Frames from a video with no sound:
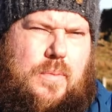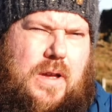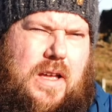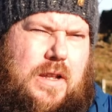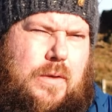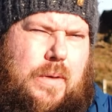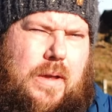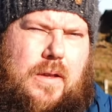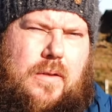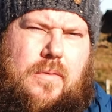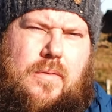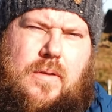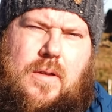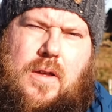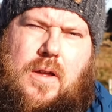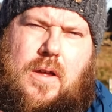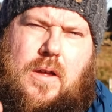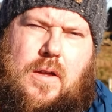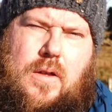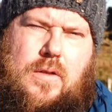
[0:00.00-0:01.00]
But anyway,
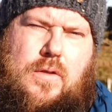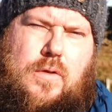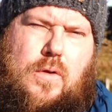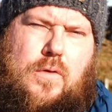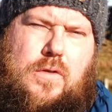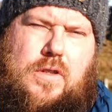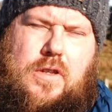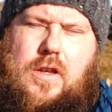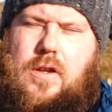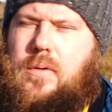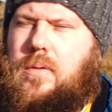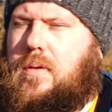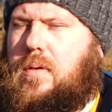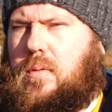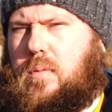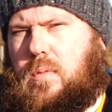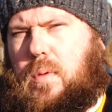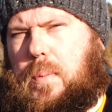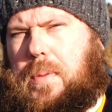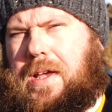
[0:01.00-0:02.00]
talk to you
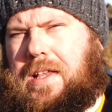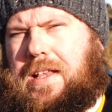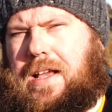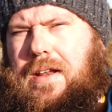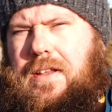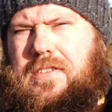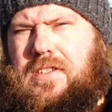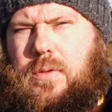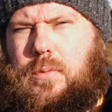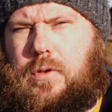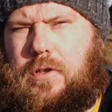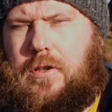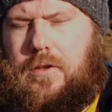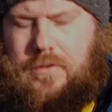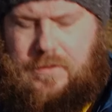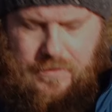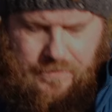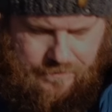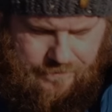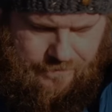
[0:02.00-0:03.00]
when we get down into the
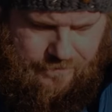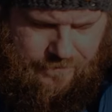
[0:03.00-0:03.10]
woodlands.